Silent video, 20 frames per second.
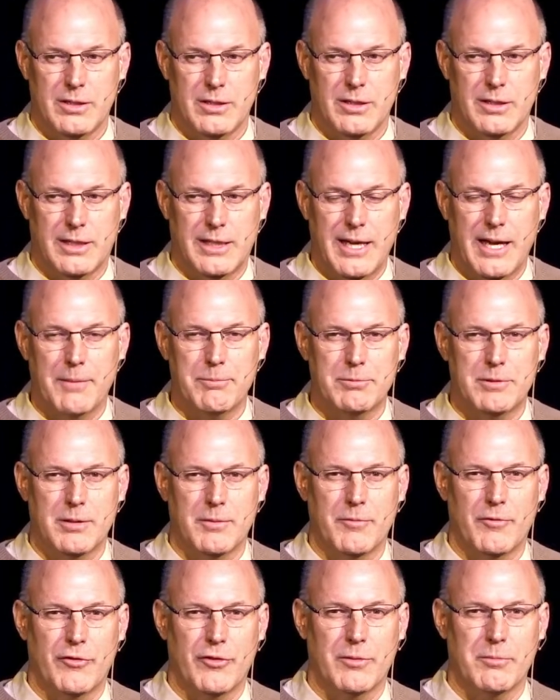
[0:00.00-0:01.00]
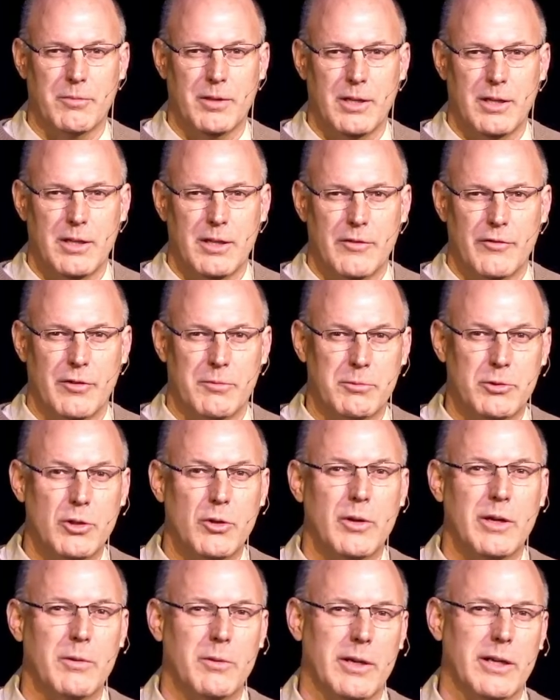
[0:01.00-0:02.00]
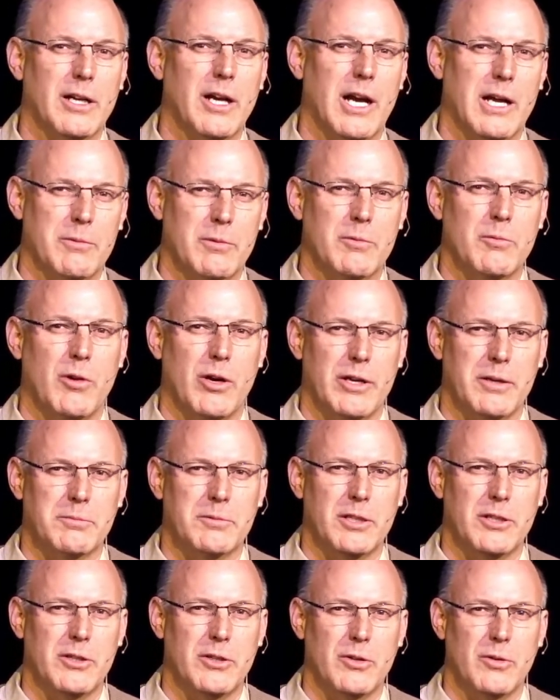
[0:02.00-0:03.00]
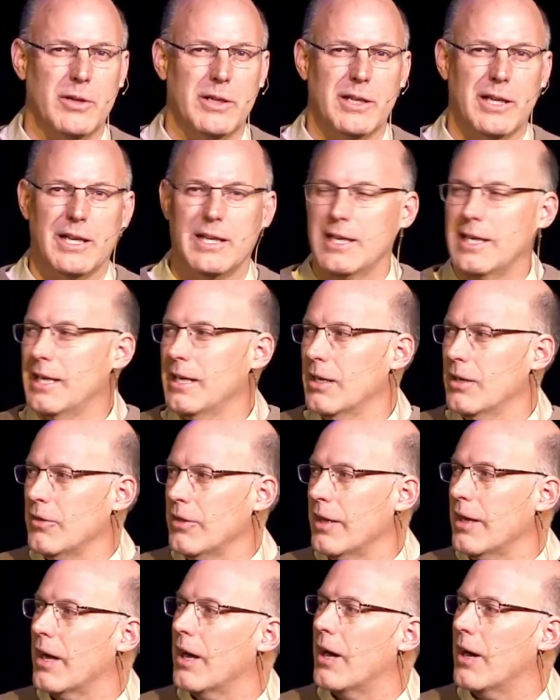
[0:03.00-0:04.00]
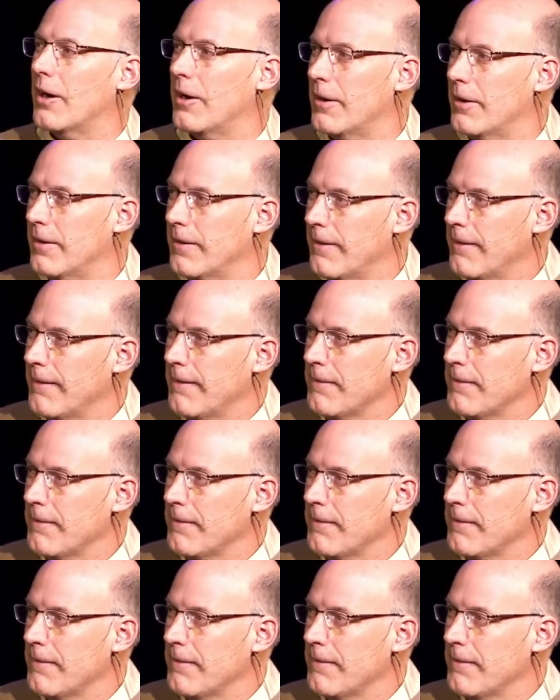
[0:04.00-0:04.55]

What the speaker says: that kept him from doing what God would want him to do. And here they are.